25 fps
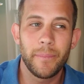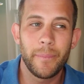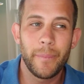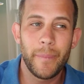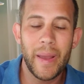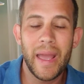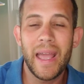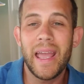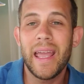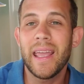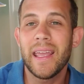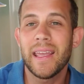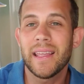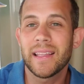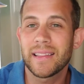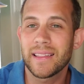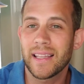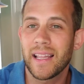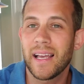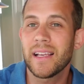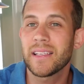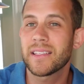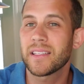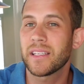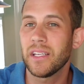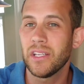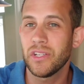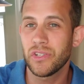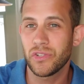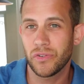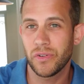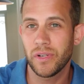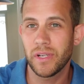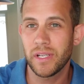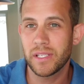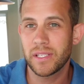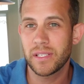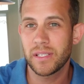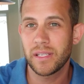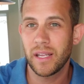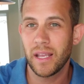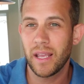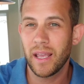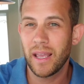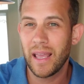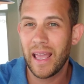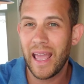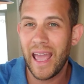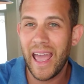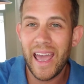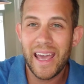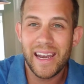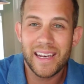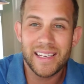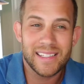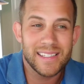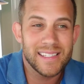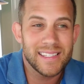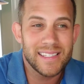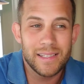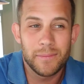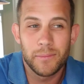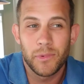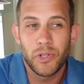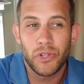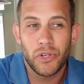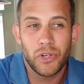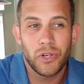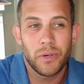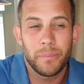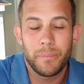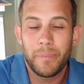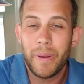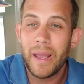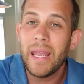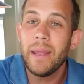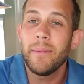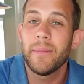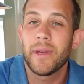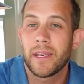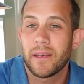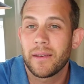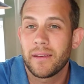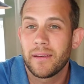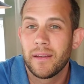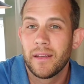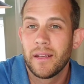pay less interest at a similar payment.